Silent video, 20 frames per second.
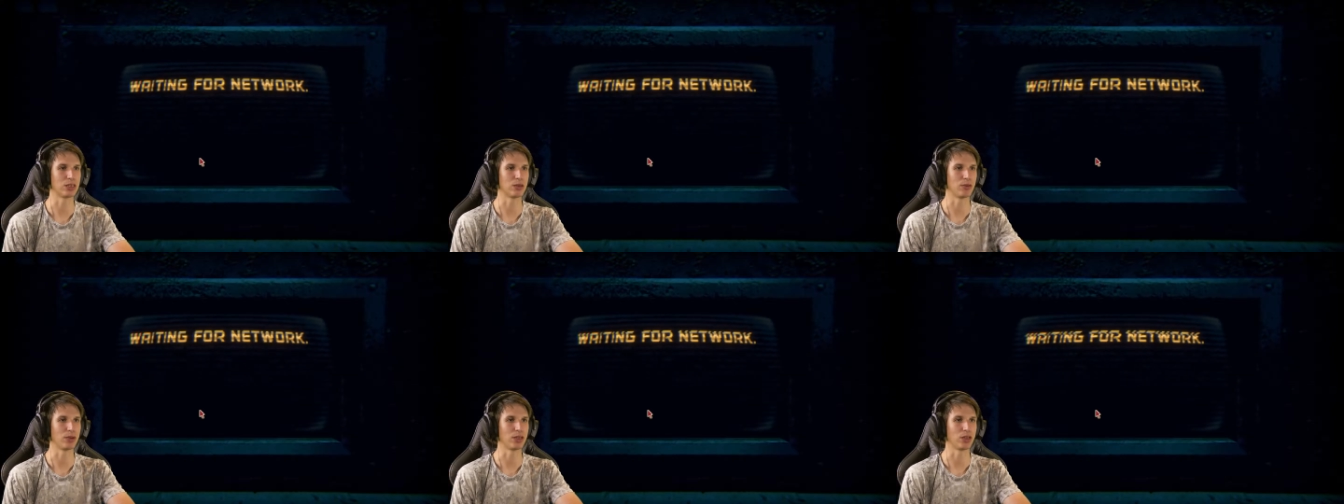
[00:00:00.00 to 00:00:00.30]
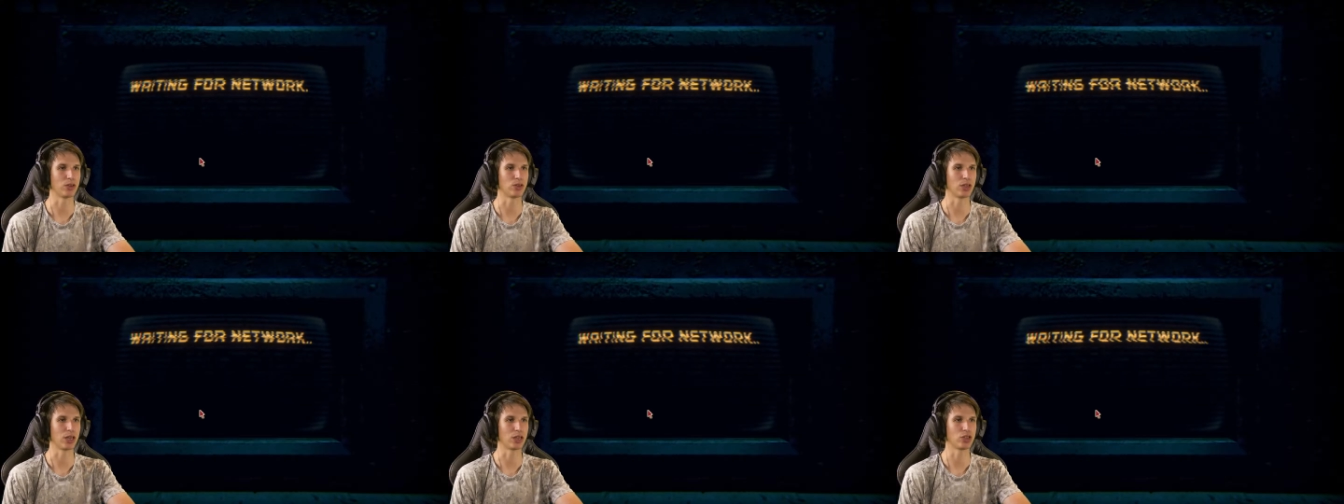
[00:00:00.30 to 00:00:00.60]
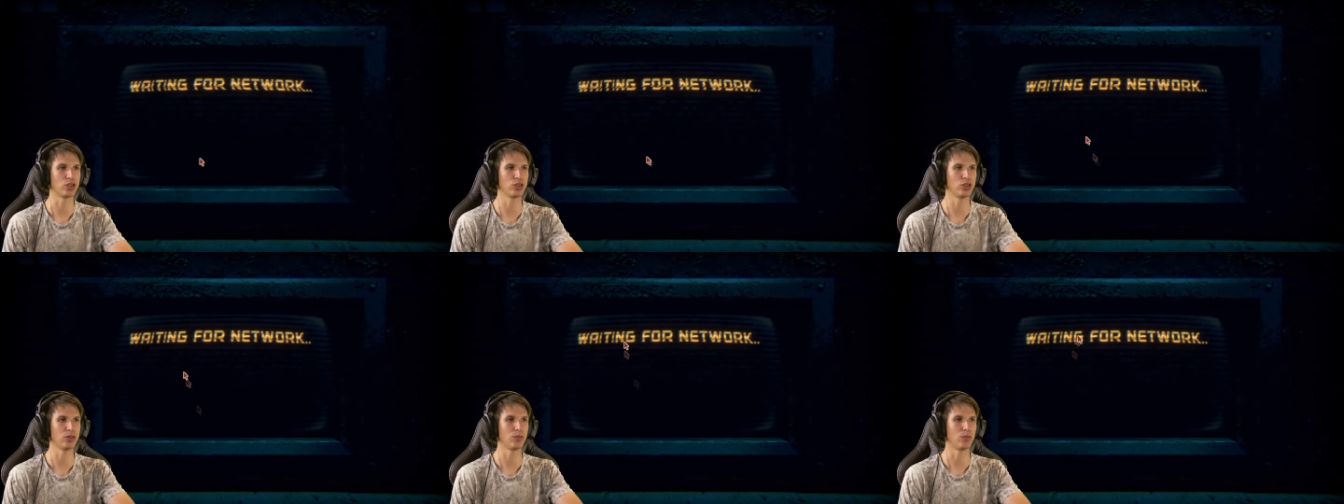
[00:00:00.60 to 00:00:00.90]
awaiting
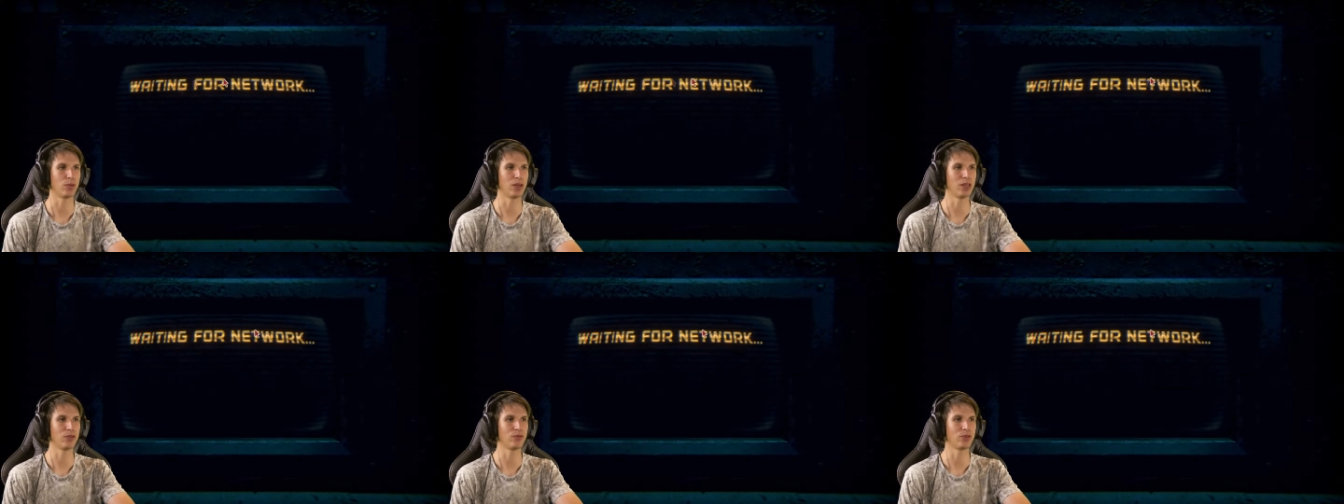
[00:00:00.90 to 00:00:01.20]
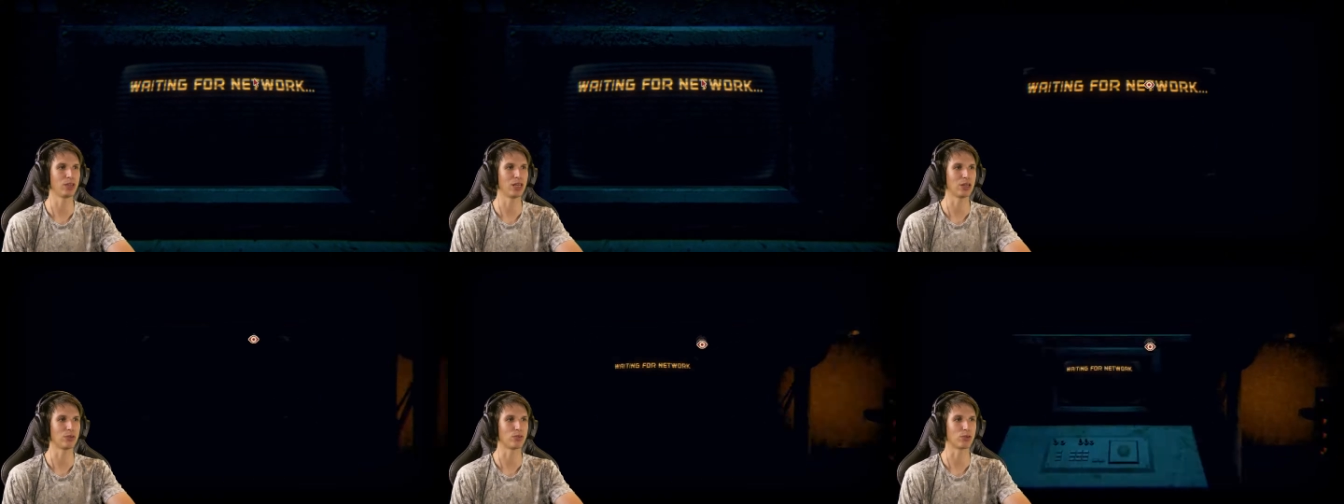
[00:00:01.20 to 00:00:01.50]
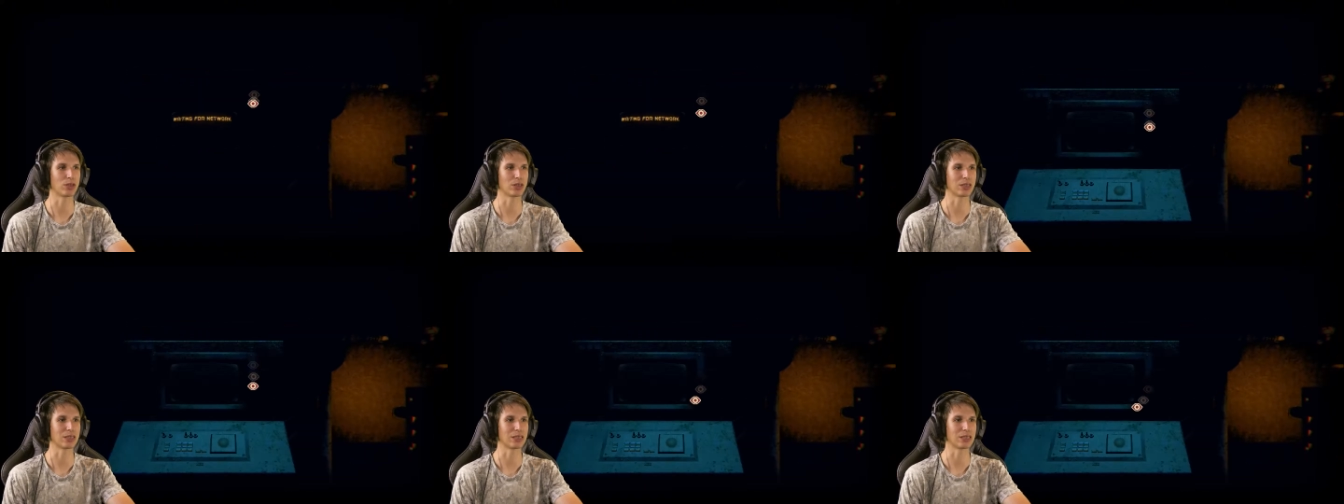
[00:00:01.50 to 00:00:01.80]
connection, waiting for
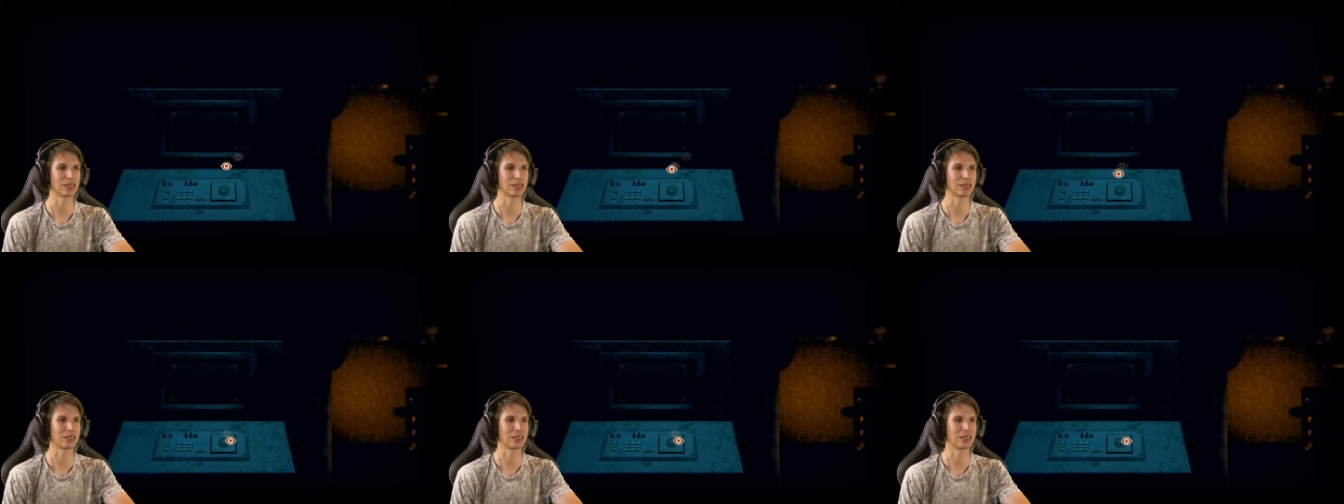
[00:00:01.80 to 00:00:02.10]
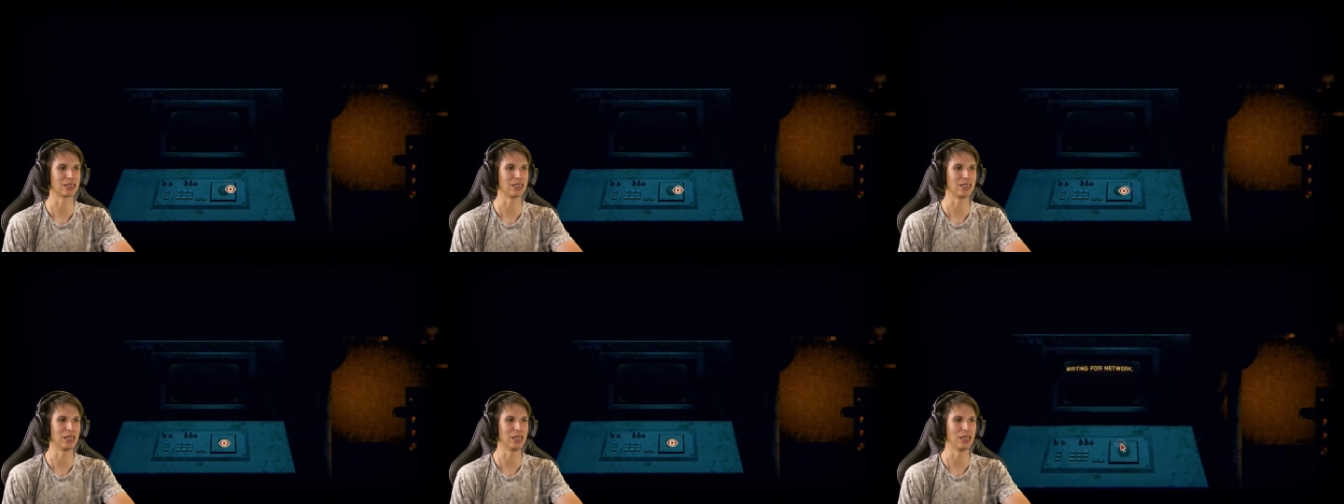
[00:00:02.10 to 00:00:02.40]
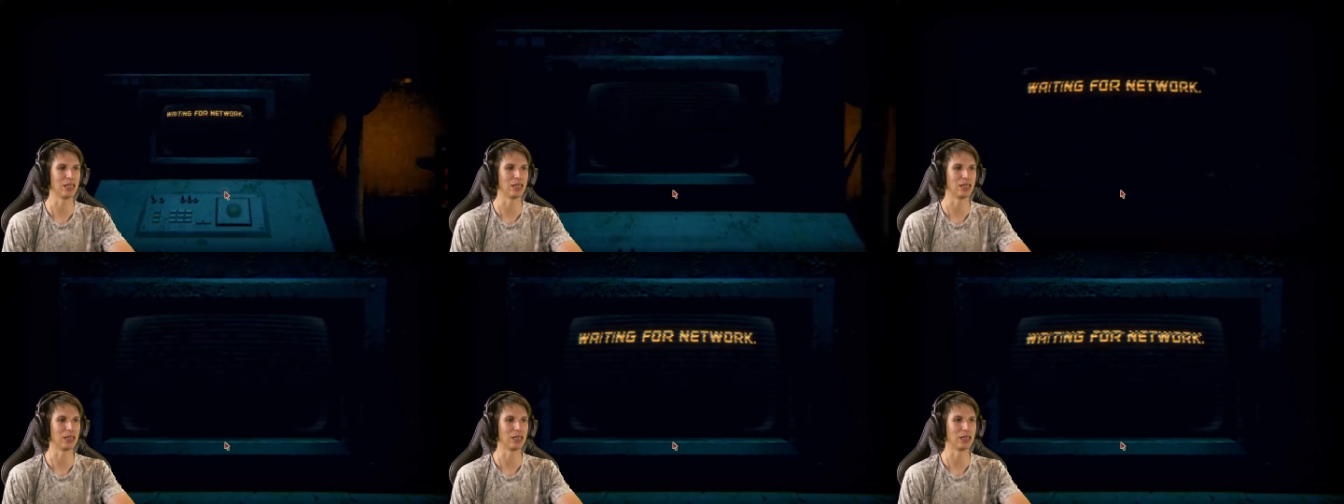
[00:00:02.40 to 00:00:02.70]
network. Still.